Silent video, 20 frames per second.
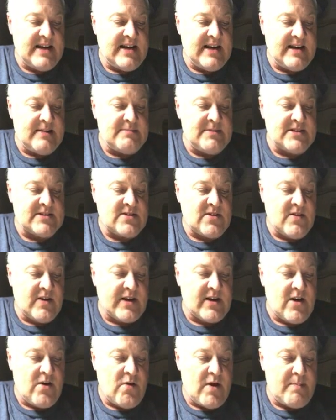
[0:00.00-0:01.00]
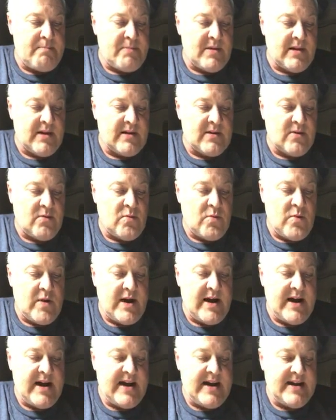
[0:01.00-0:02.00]
I'm just going to go up a little
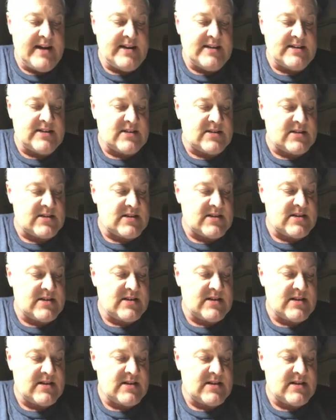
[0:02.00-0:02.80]
ways.